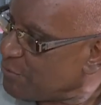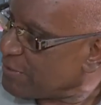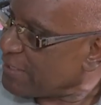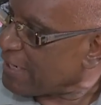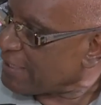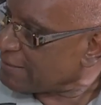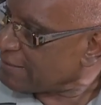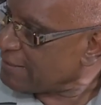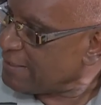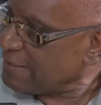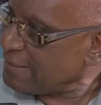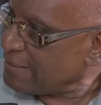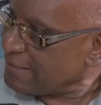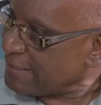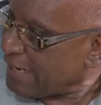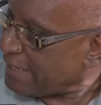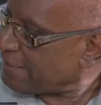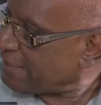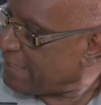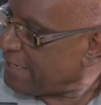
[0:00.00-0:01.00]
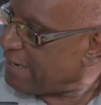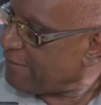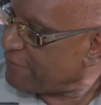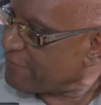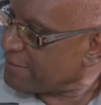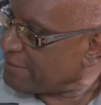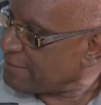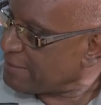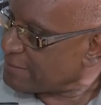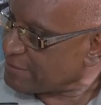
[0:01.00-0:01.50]
that like the health
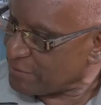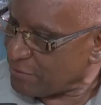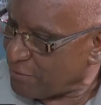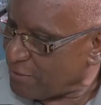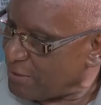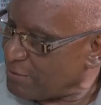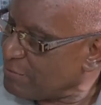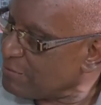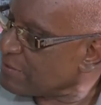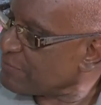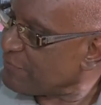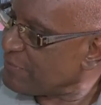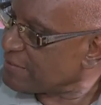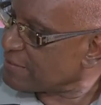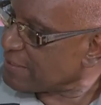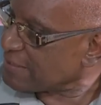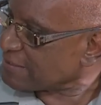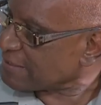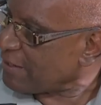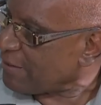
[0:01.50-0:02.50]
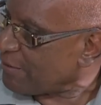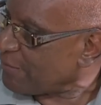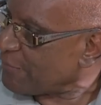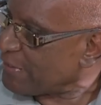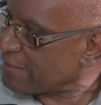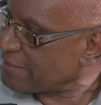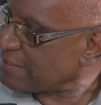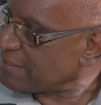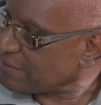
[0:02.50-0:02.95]
clinics, all those features are already in